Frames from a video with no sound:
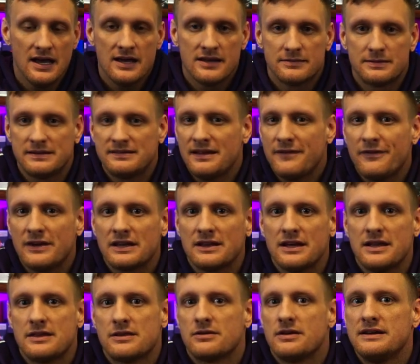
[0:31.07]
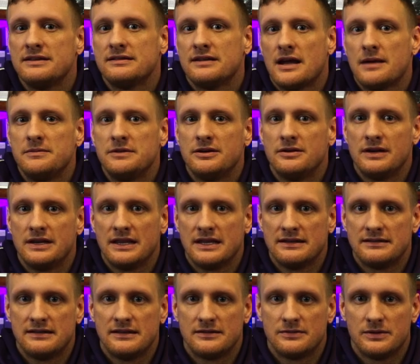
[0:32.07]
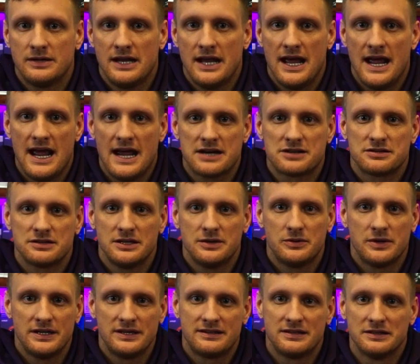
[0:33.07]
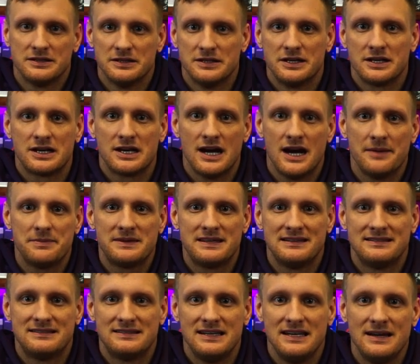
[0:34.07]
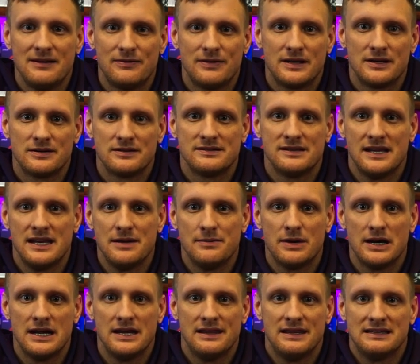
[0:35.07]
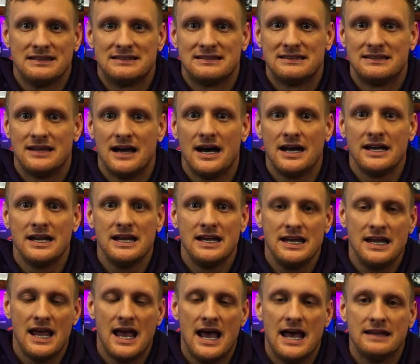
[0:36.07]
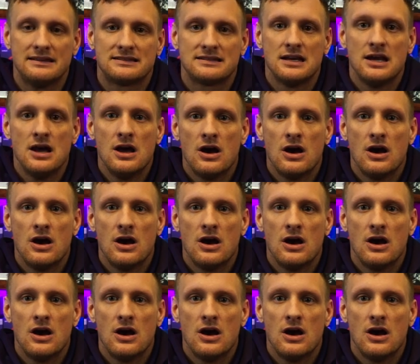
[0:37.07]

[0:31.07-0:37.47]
Specifically, the reason I'm doing this is when I actually went to look up to see if there is anybody that's done it yet